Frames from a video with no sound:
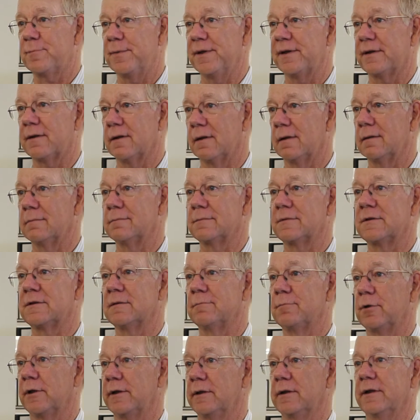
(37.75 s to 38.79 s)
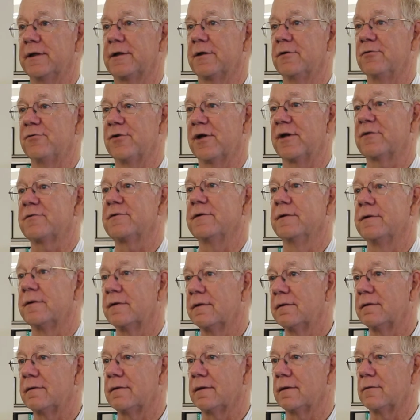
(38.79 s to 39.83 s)
become completely congested.
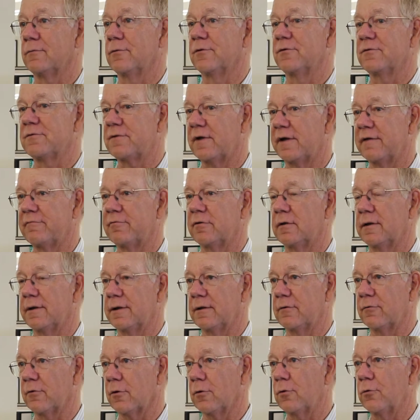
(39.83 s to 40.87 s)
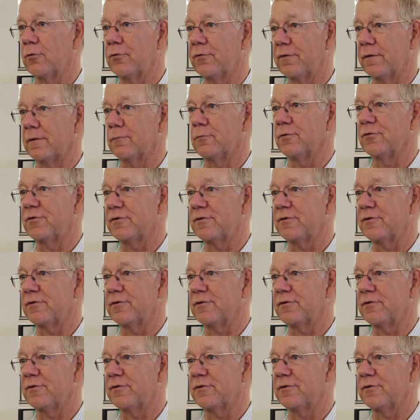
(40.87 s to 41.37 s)
It was stifling growth. It was